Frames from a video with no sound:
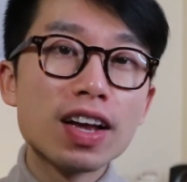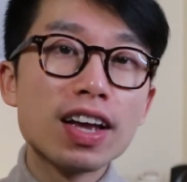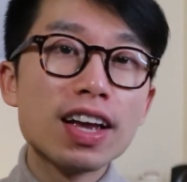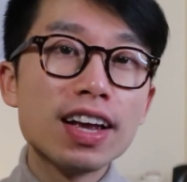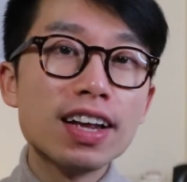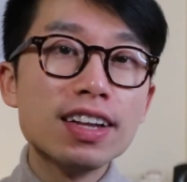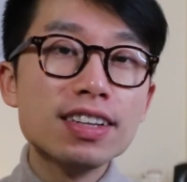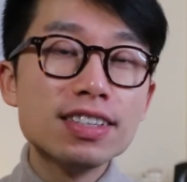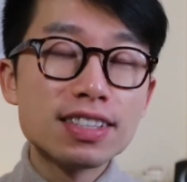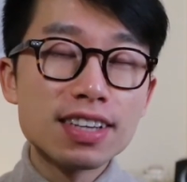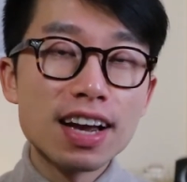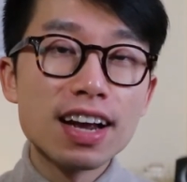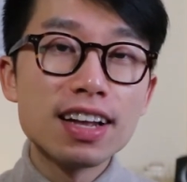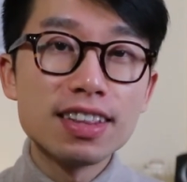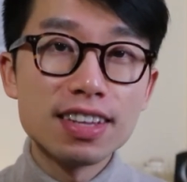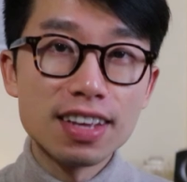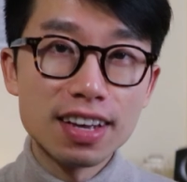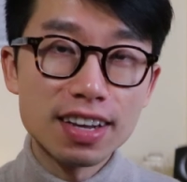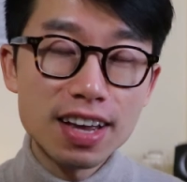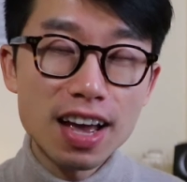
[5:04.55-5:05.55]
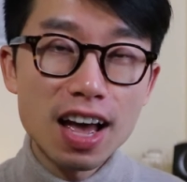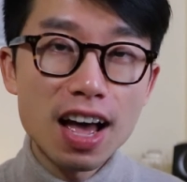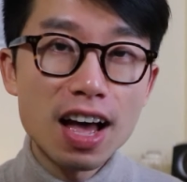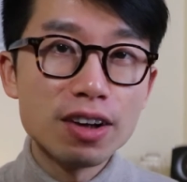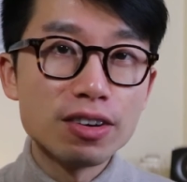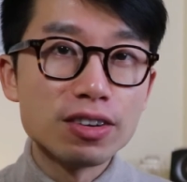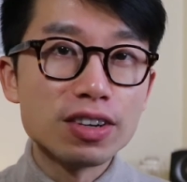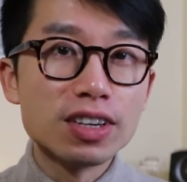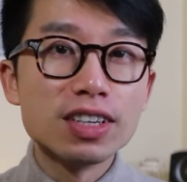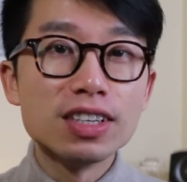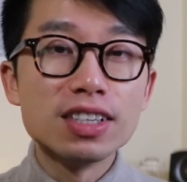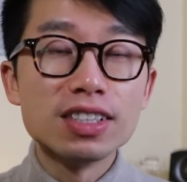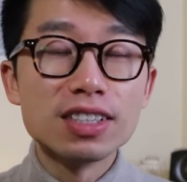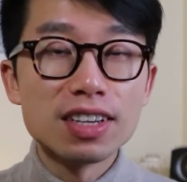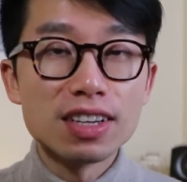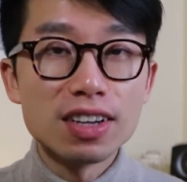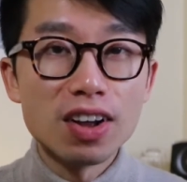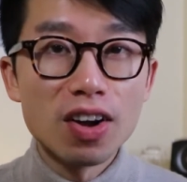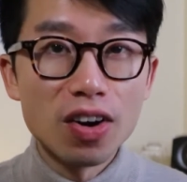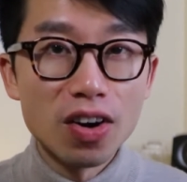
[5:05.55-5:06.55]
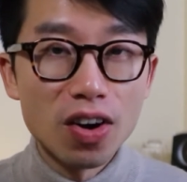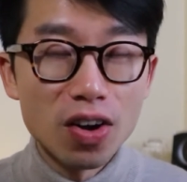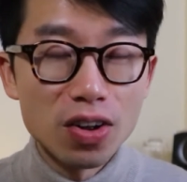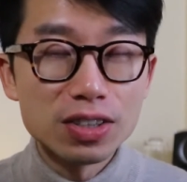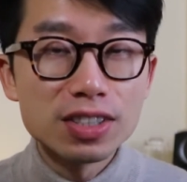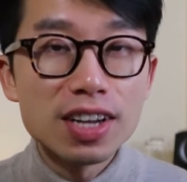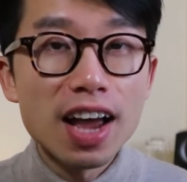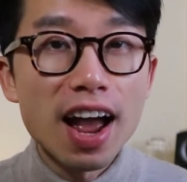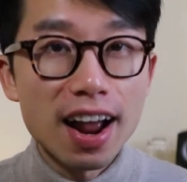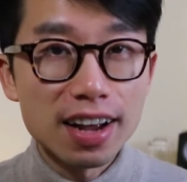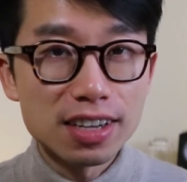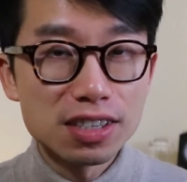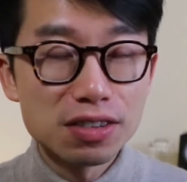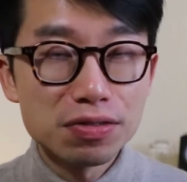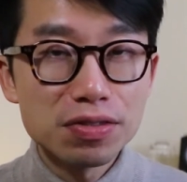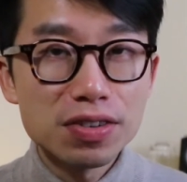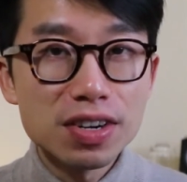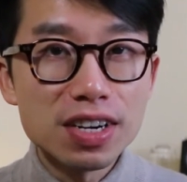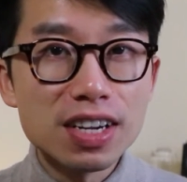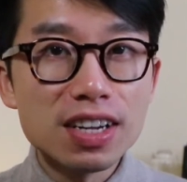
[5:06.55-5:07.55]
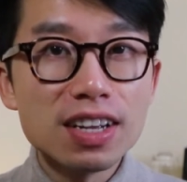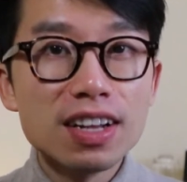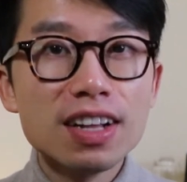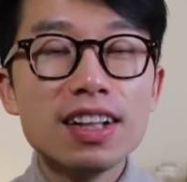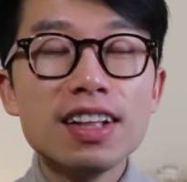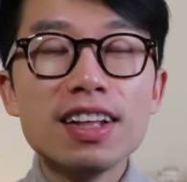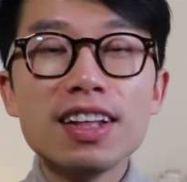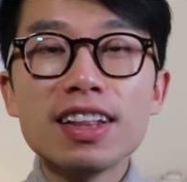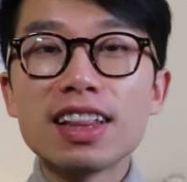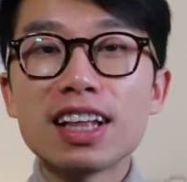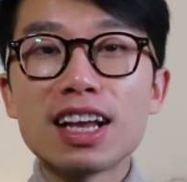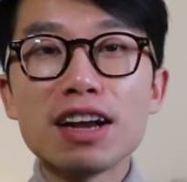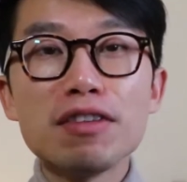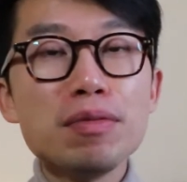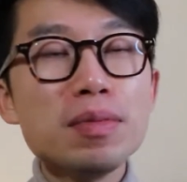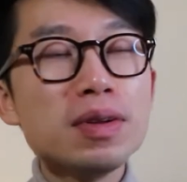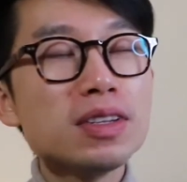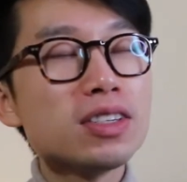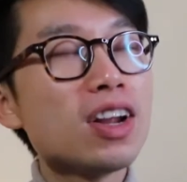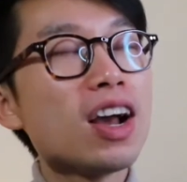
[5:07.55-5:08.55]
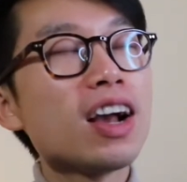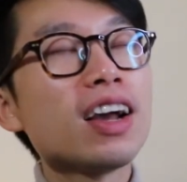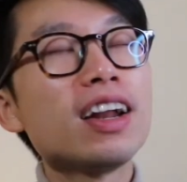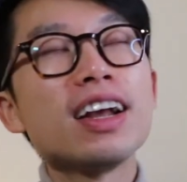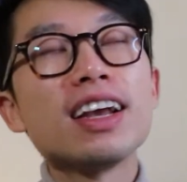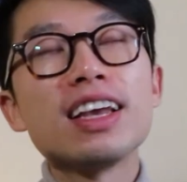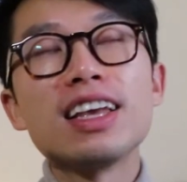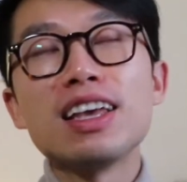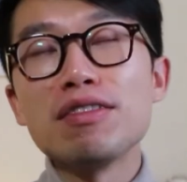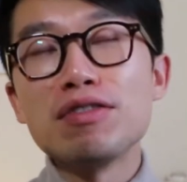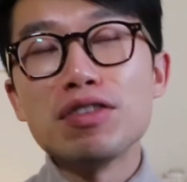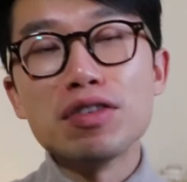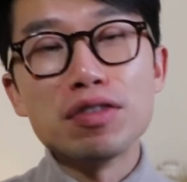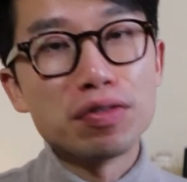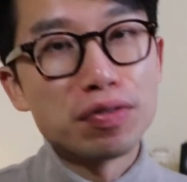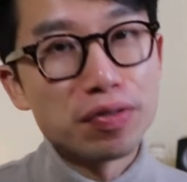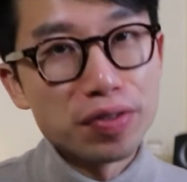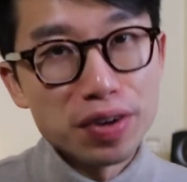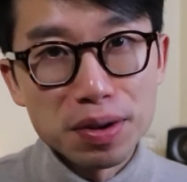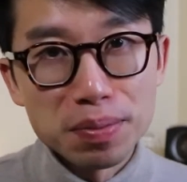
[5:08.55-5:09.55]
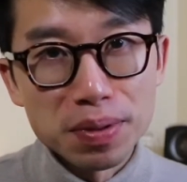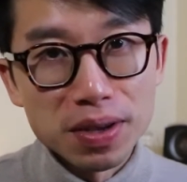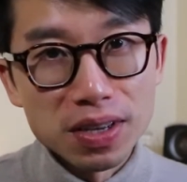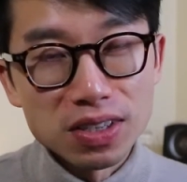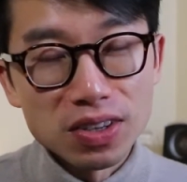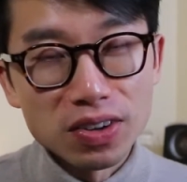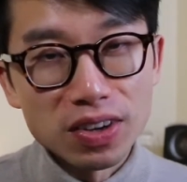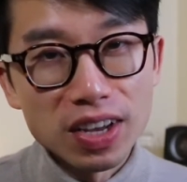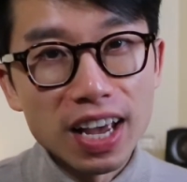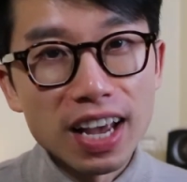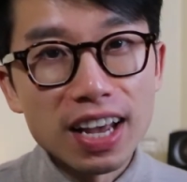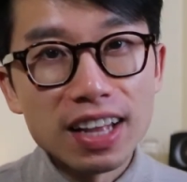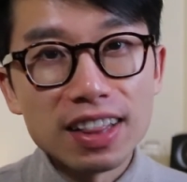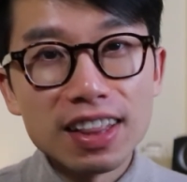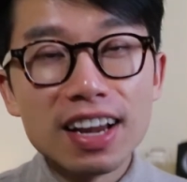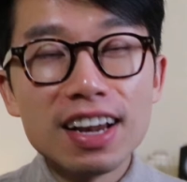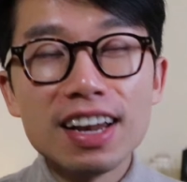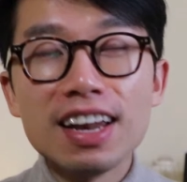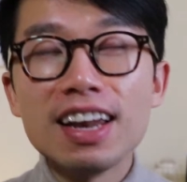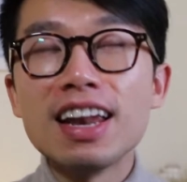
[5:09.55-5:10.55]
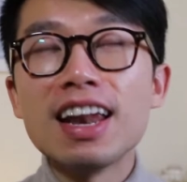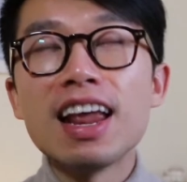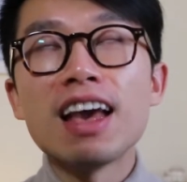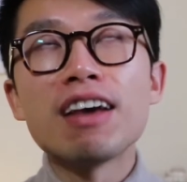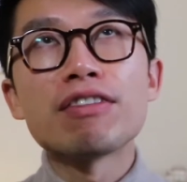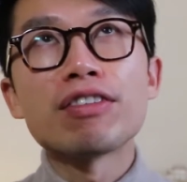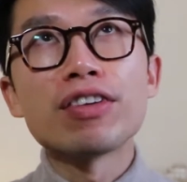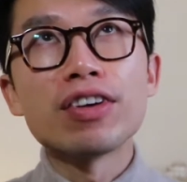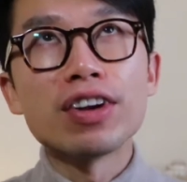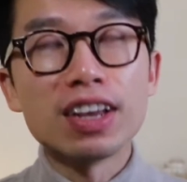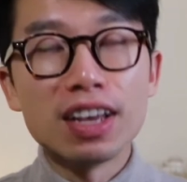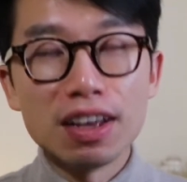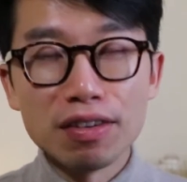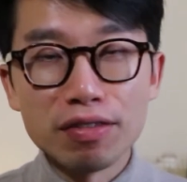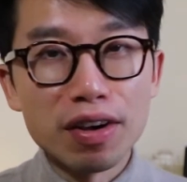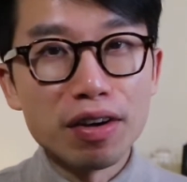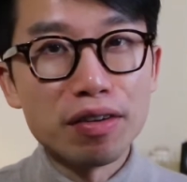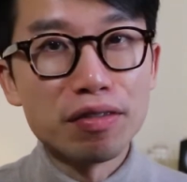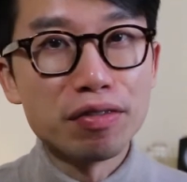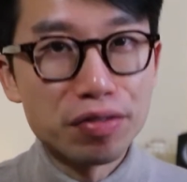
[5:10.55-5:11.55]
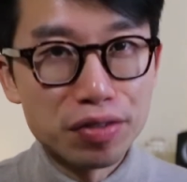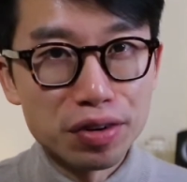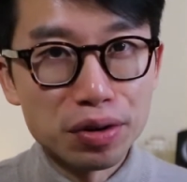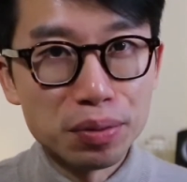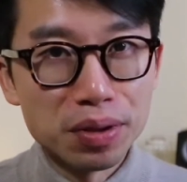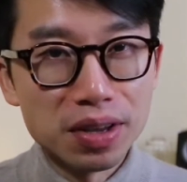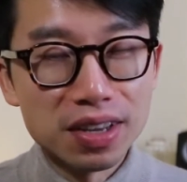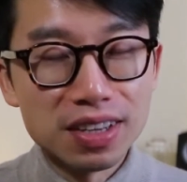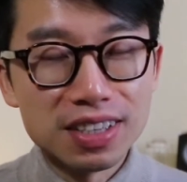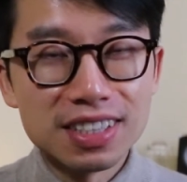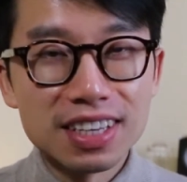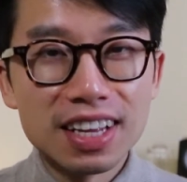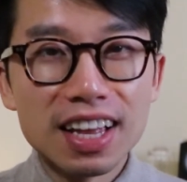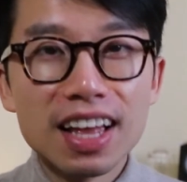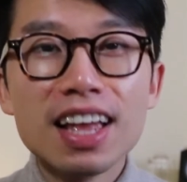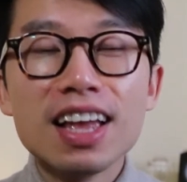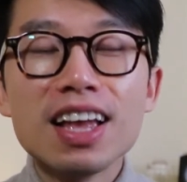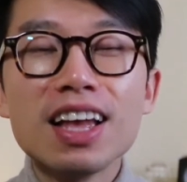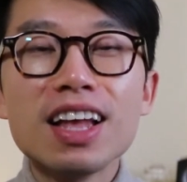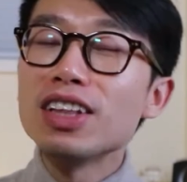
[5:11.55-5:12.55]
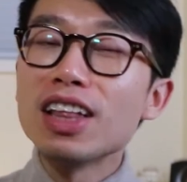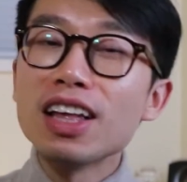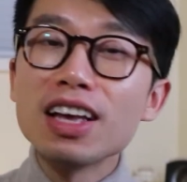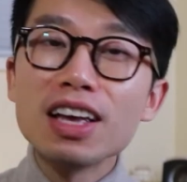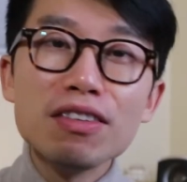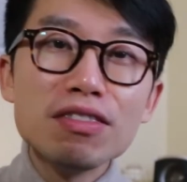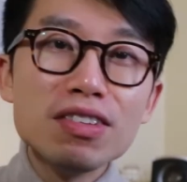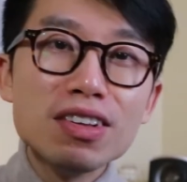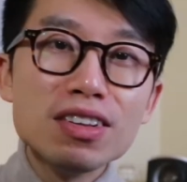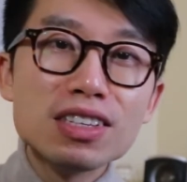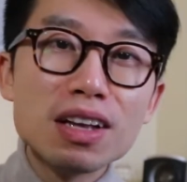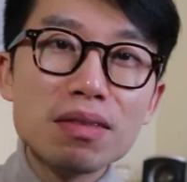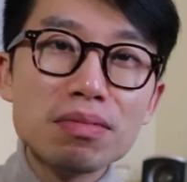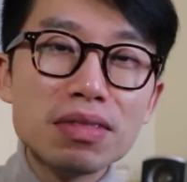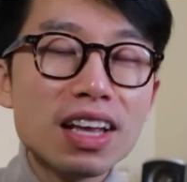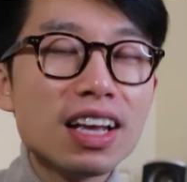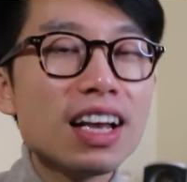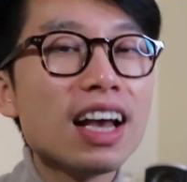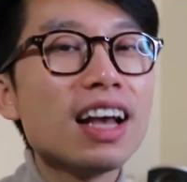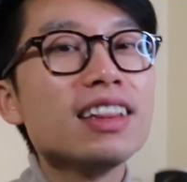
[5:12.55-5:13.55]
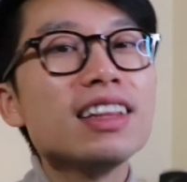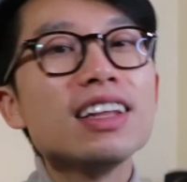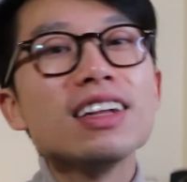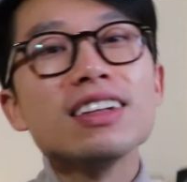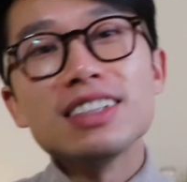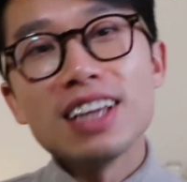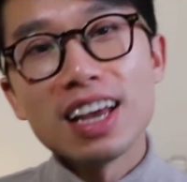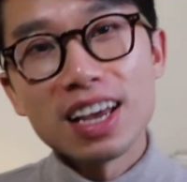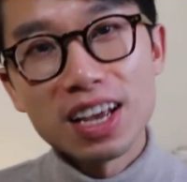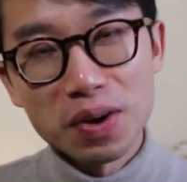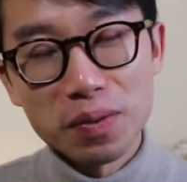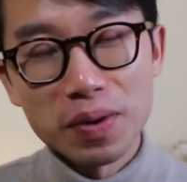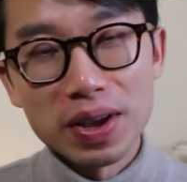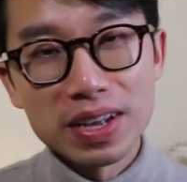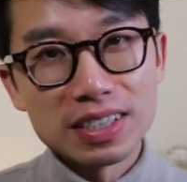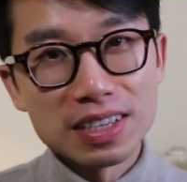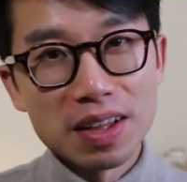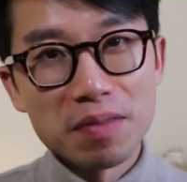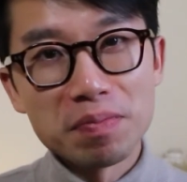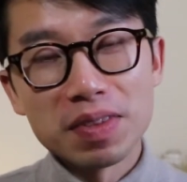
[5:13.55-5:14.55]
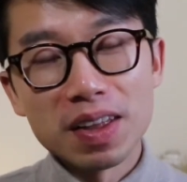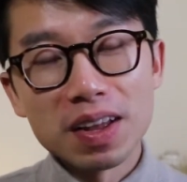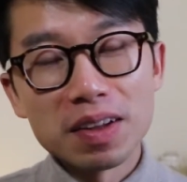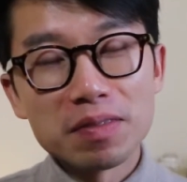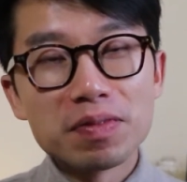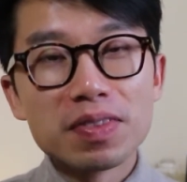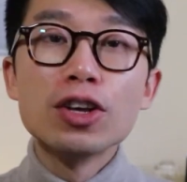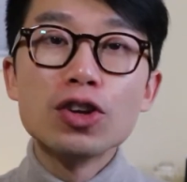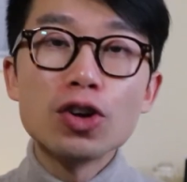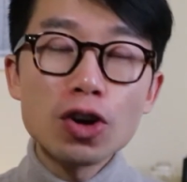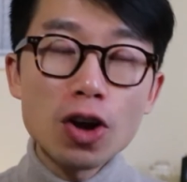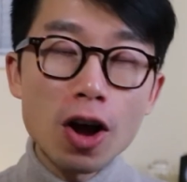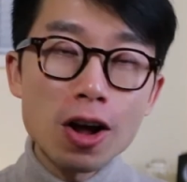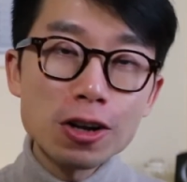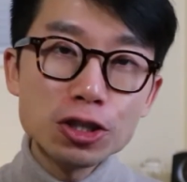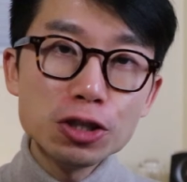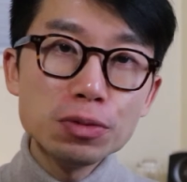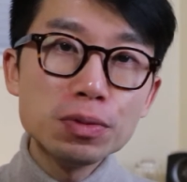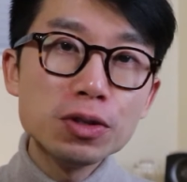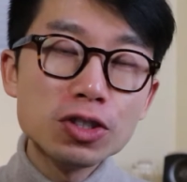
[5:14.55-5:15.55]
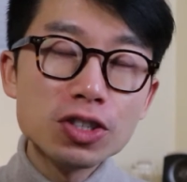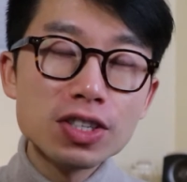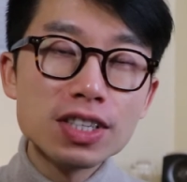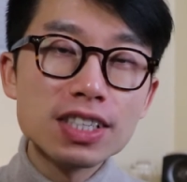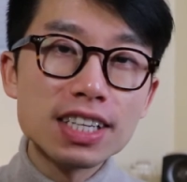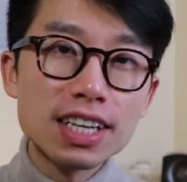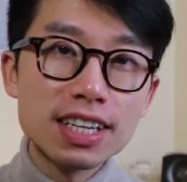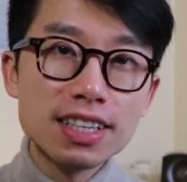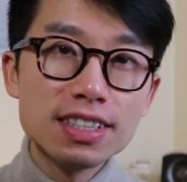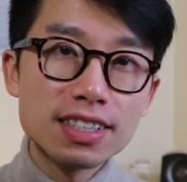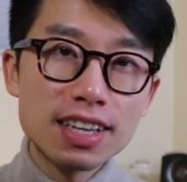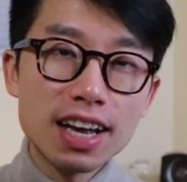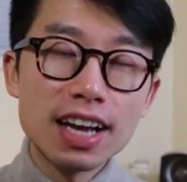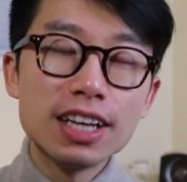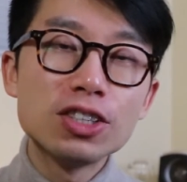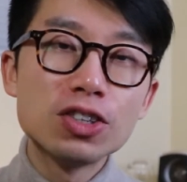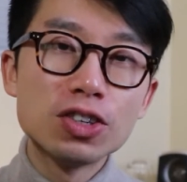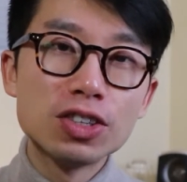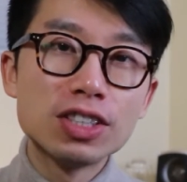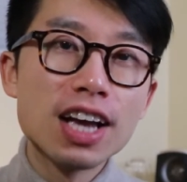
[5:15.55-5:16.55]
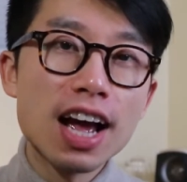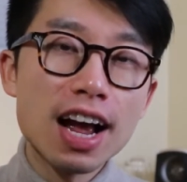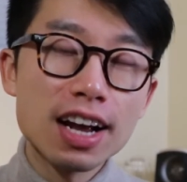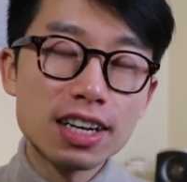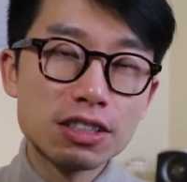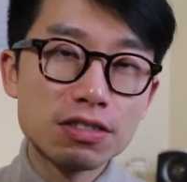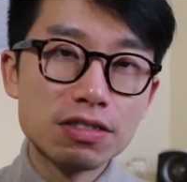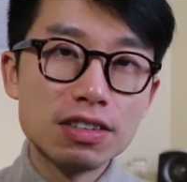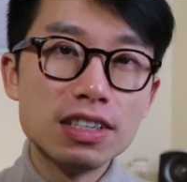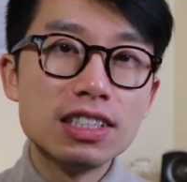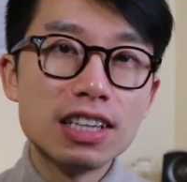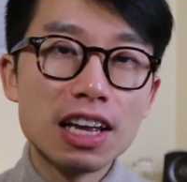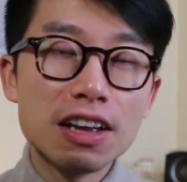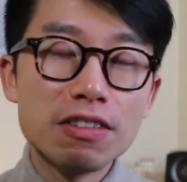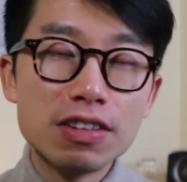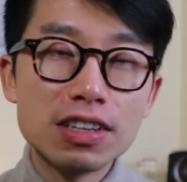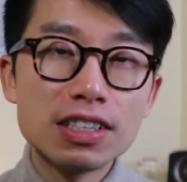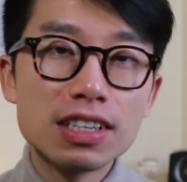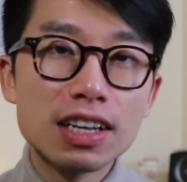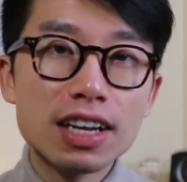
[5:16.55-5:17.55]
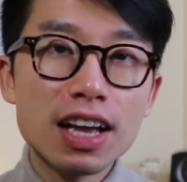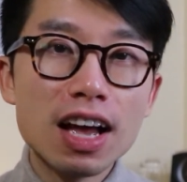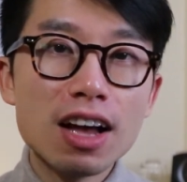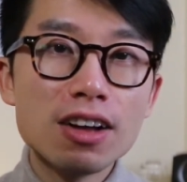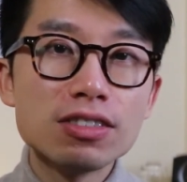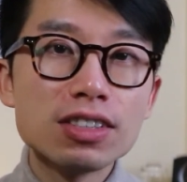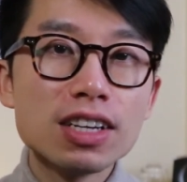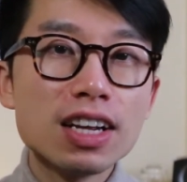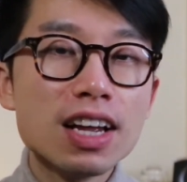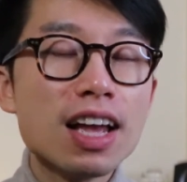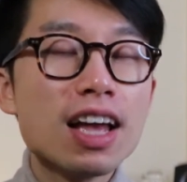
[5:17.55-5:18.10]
inside the account are all tax-free, the government's not going to give you freebies, okay? They never give out freebies. They give you something and they'll take away something. Your contributions inside your tax-free savings account,